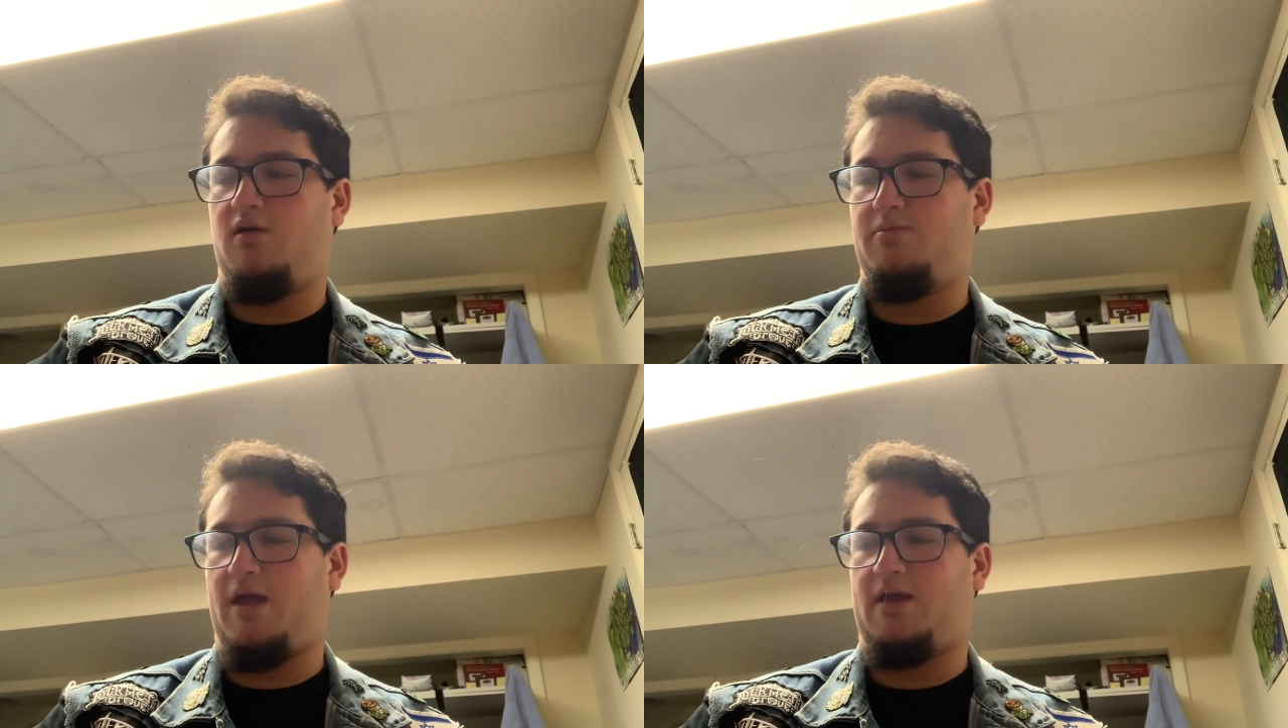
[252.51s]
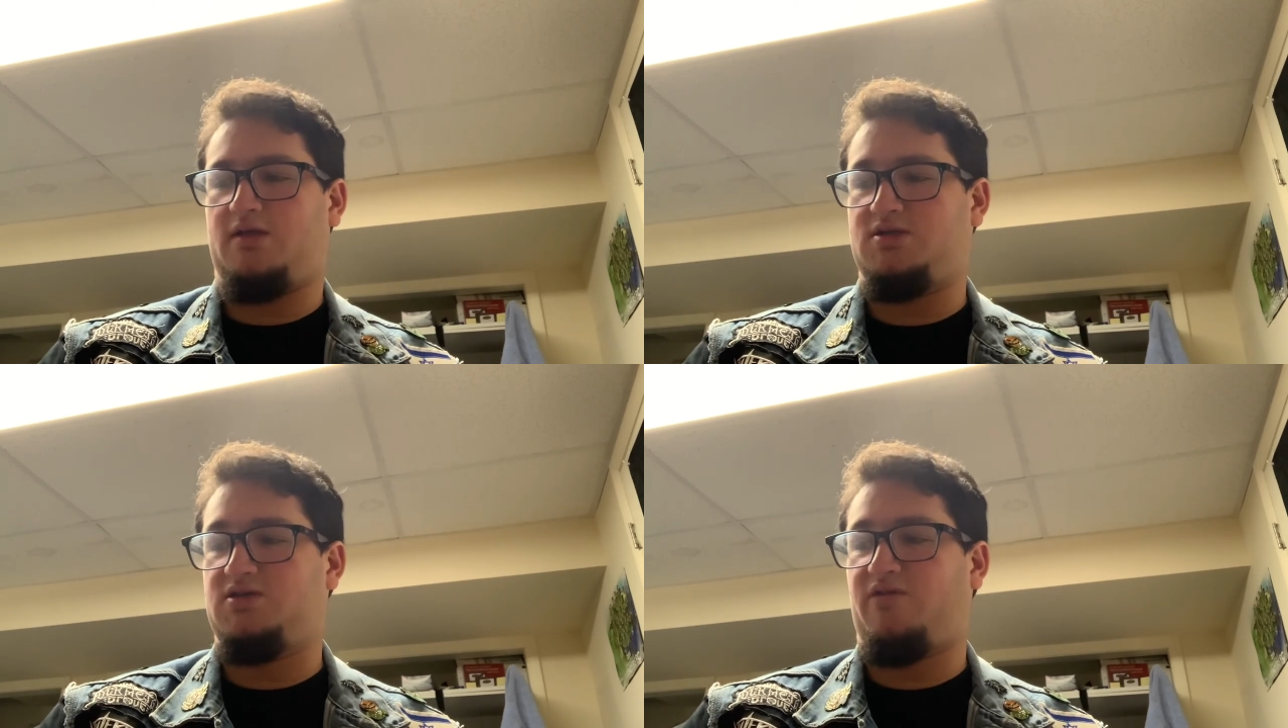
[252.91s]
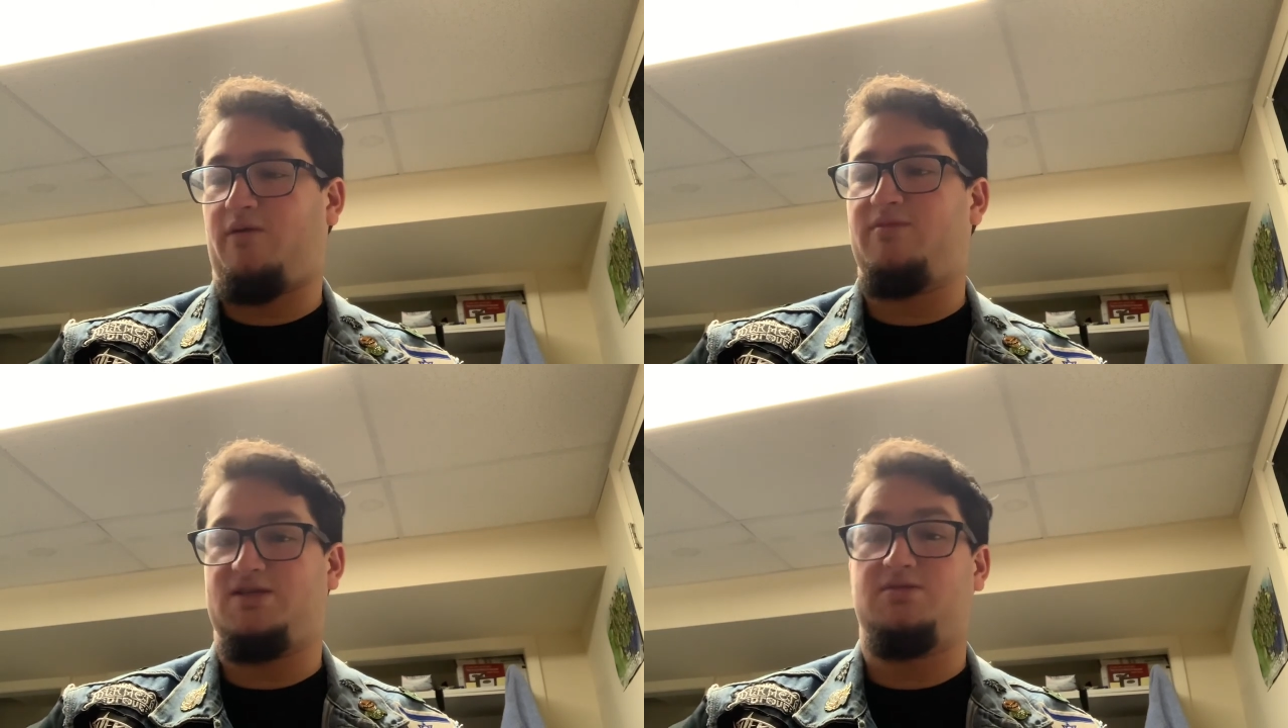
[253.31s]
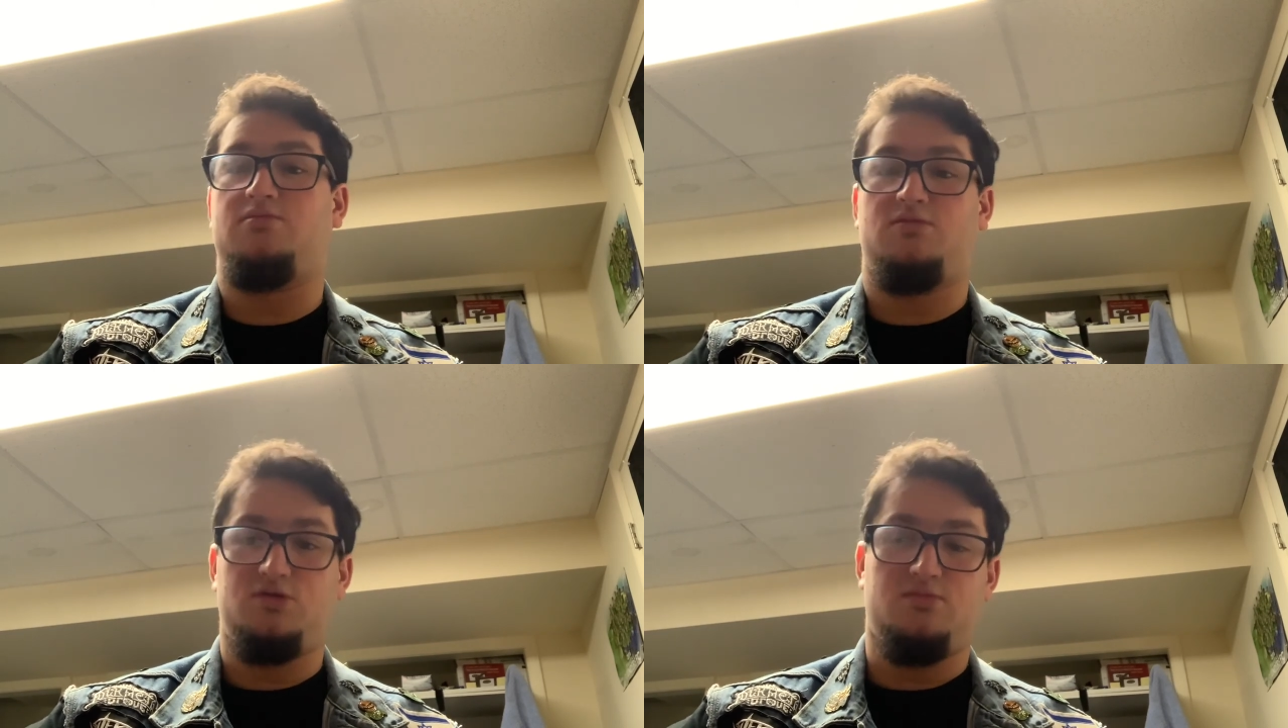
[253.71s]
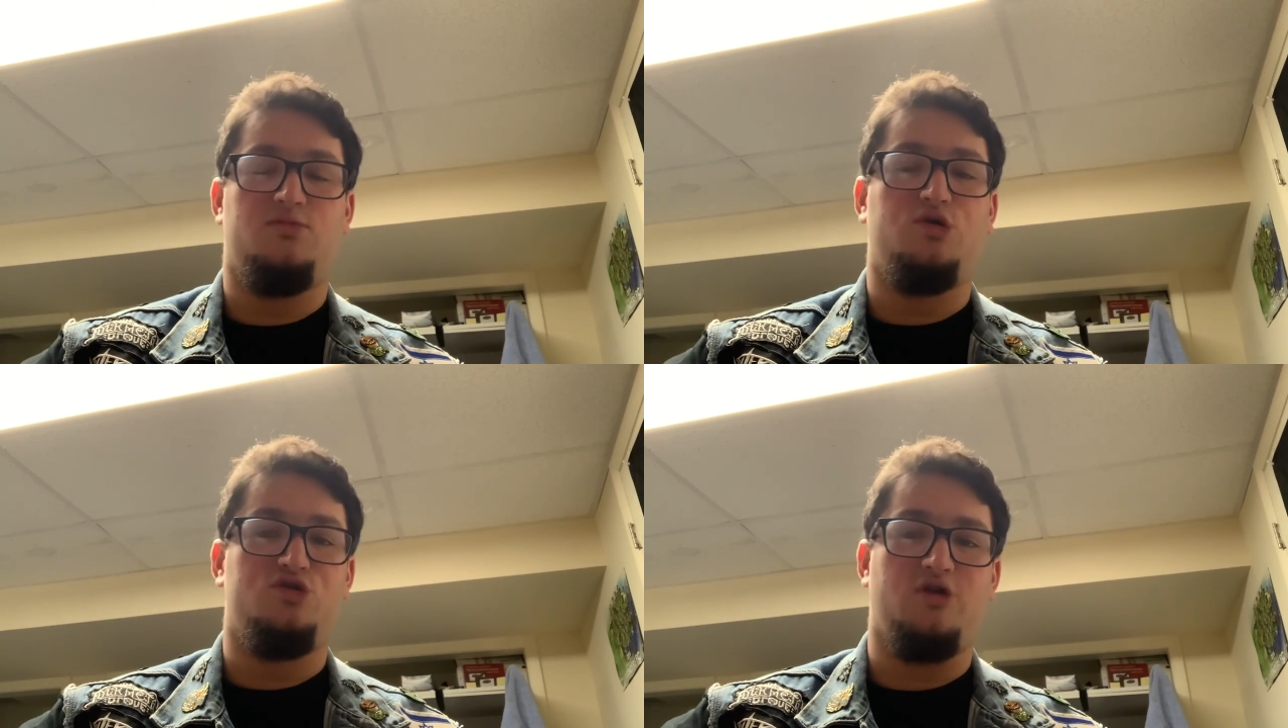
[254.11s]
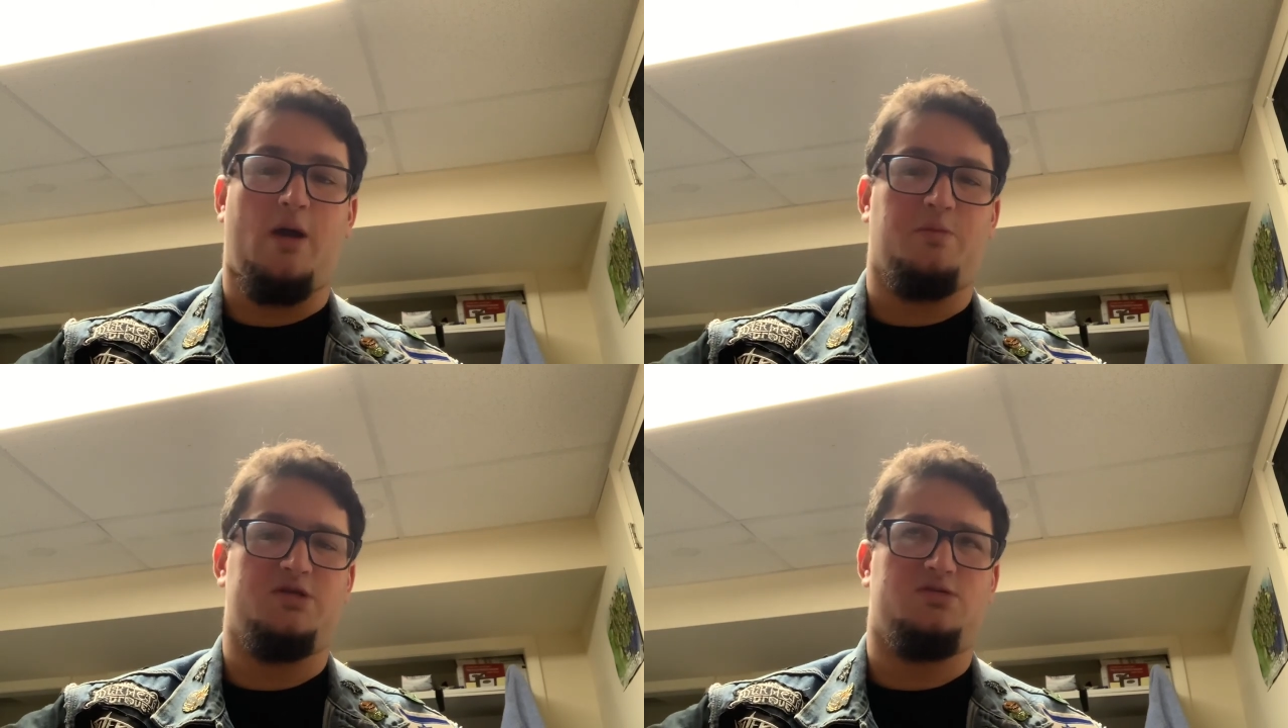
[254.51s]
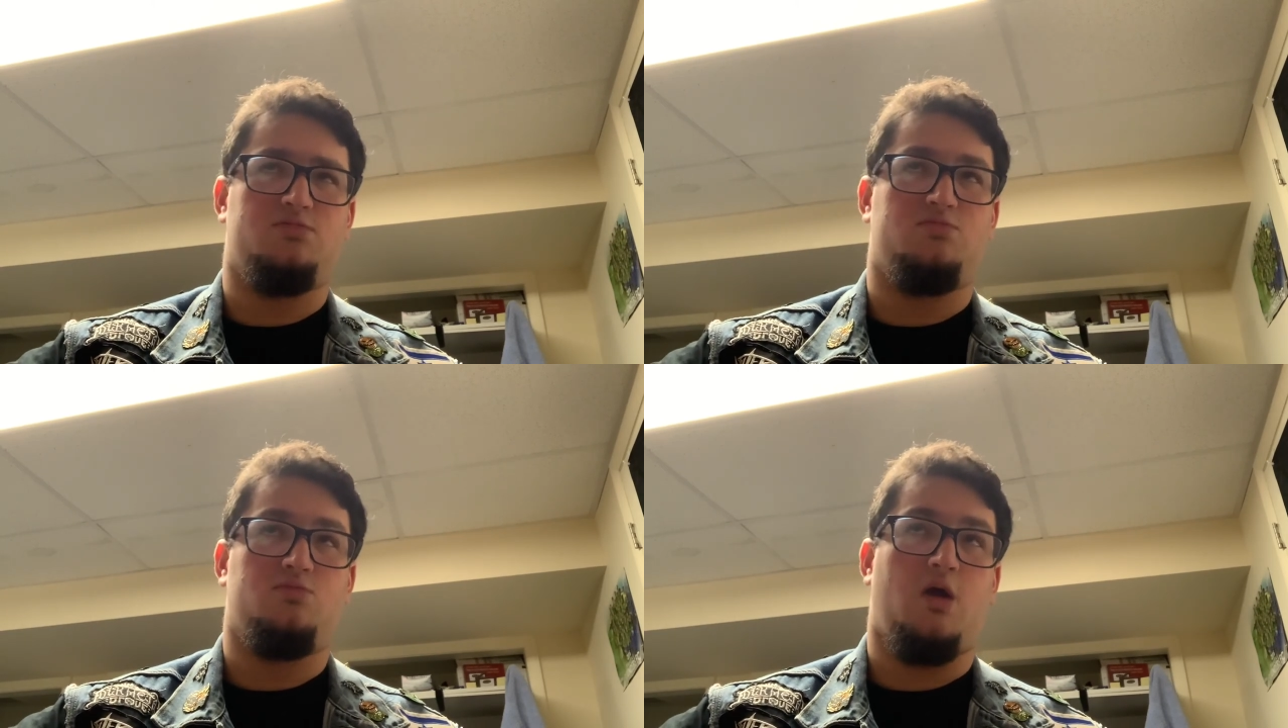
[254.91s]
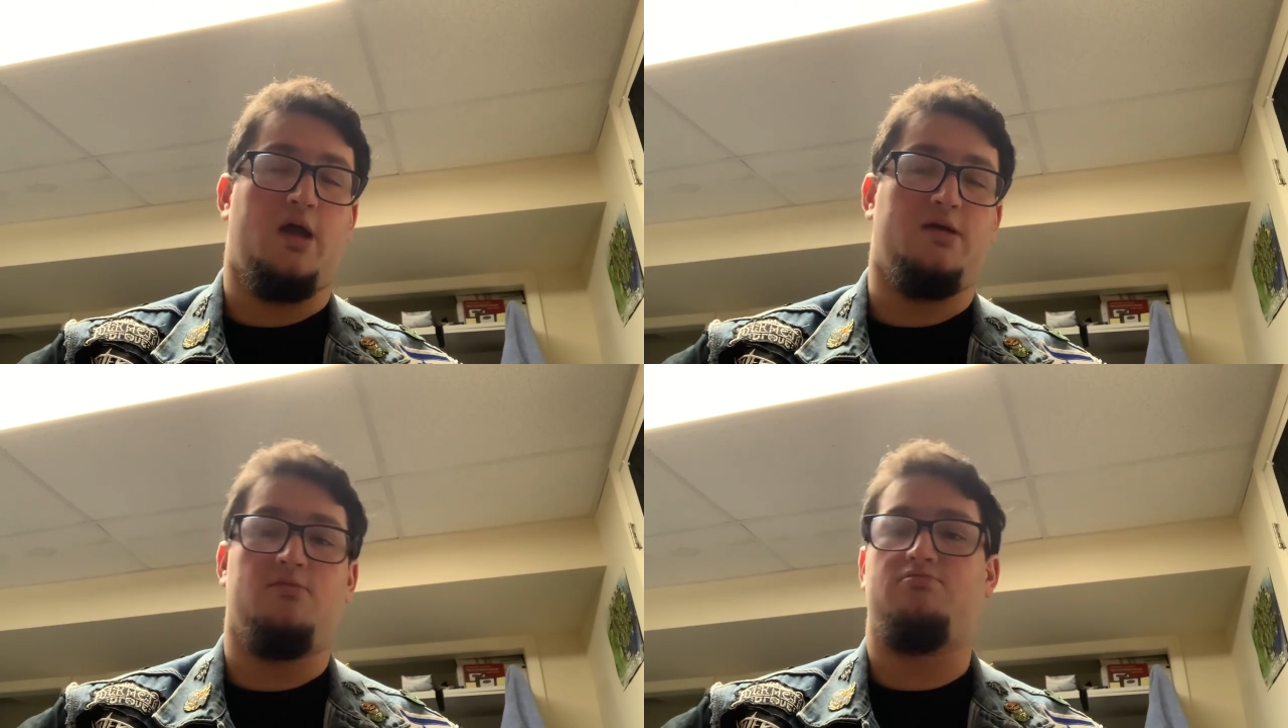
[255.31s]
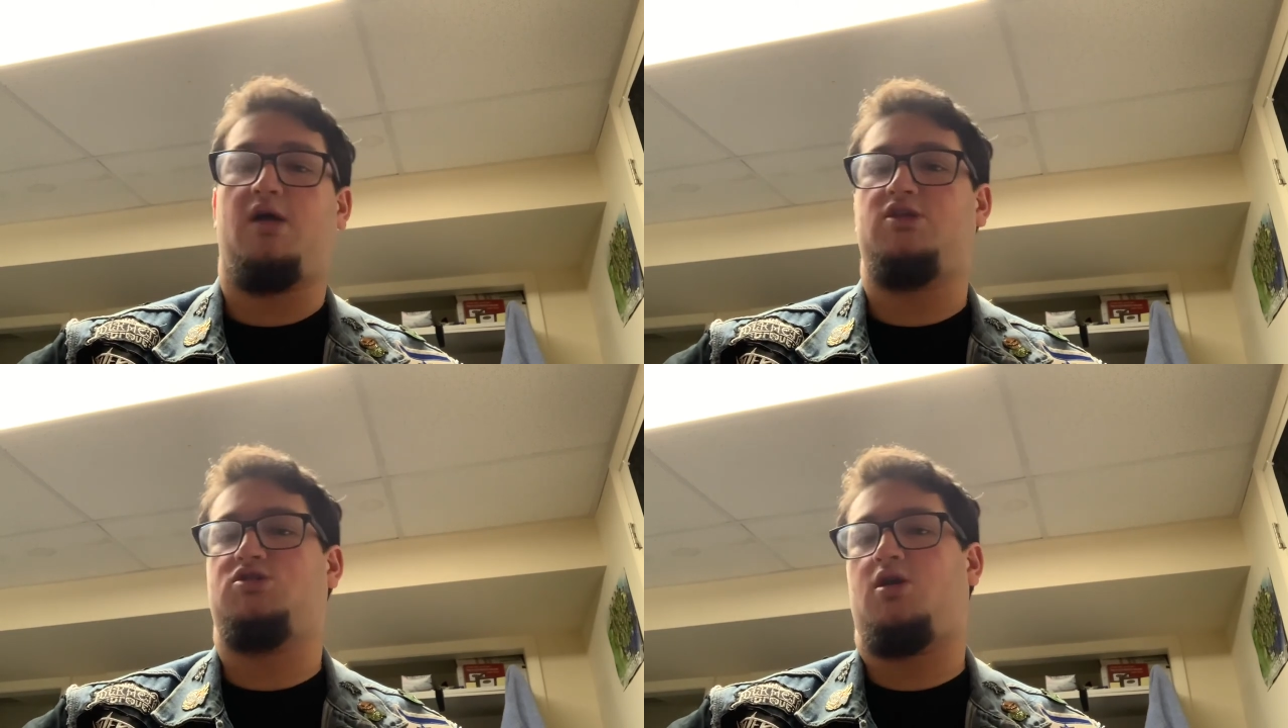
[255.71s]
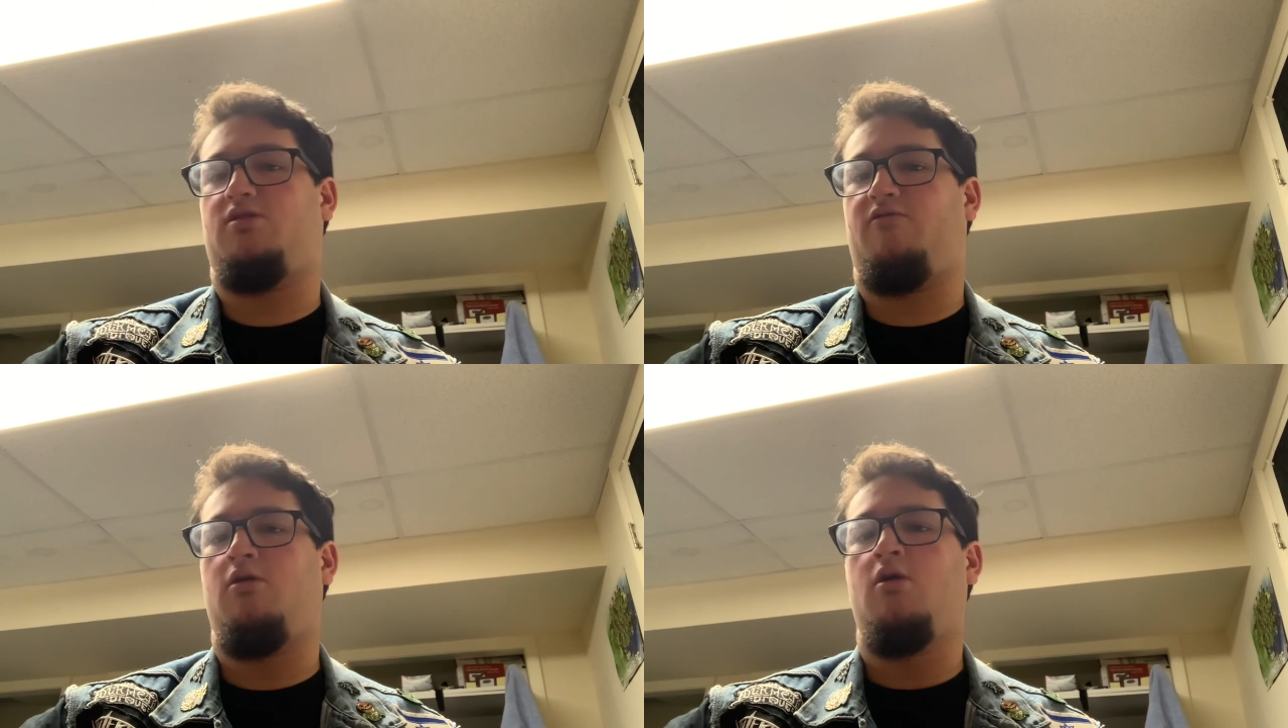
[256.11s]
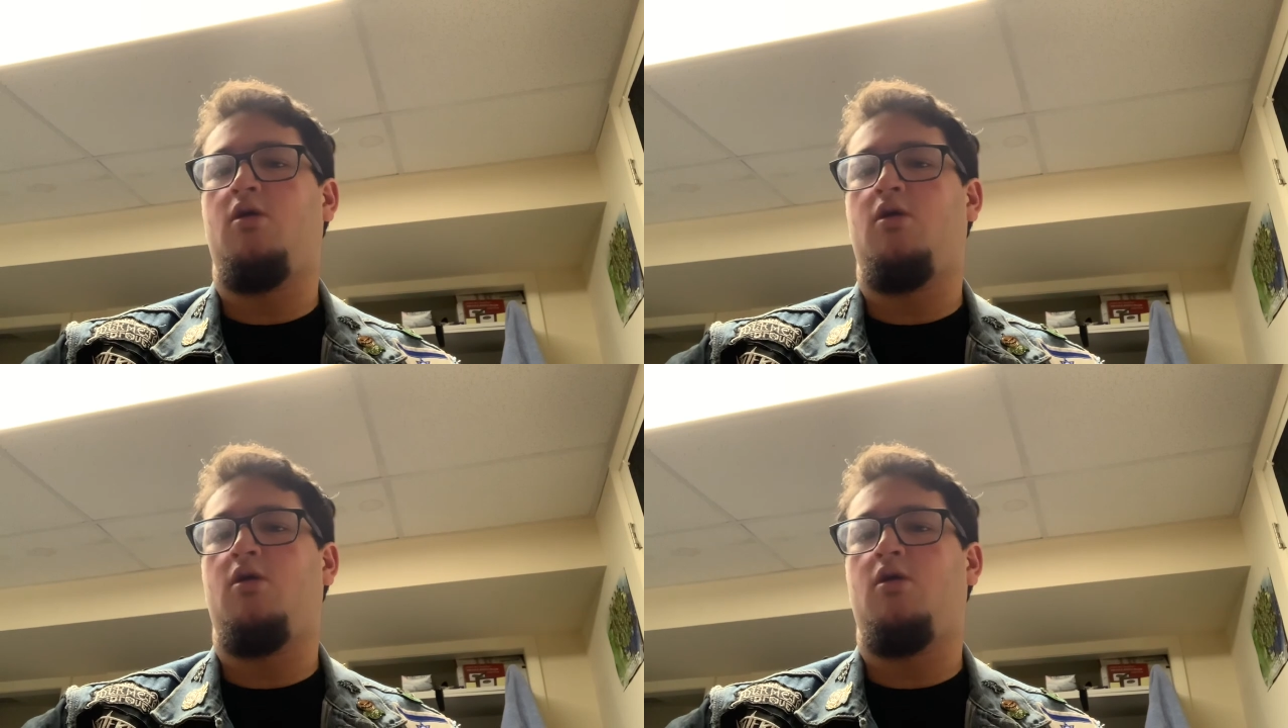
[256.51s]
patches from this new drop, which I am not sure on the